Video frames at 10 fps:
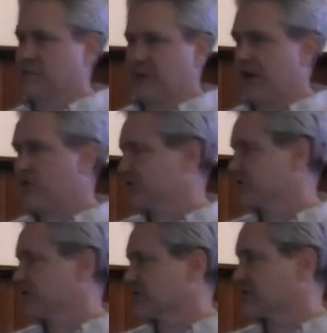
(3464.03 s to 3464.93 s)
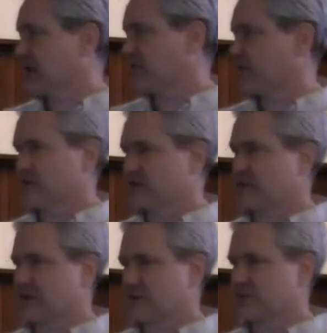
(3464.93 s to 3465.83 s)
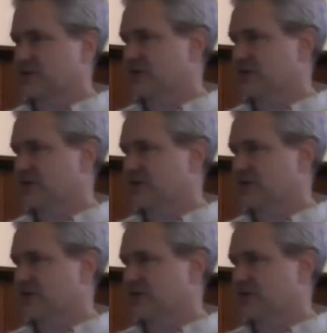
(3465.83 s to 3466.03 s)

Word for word: the powers of the copyright establishment